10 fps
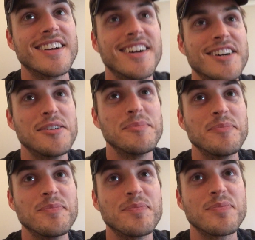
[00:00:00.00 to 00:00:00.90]

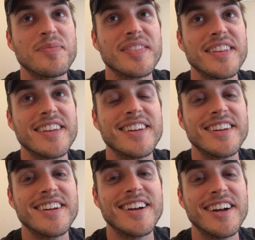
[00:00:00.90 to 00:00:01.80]

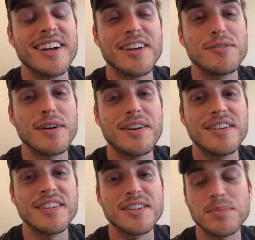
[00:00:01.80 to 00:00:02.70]
I
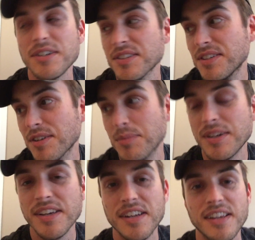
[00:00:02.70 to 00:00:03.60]
felt, especially near the
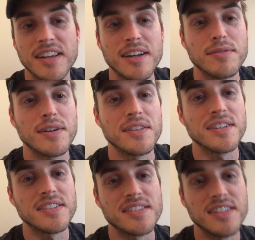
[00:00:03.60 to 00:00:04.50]
beginning, I felt
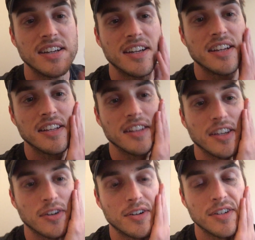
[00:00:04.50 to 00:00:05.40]
this
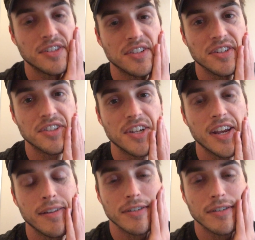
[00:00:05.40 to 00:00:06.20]
like urge to shave.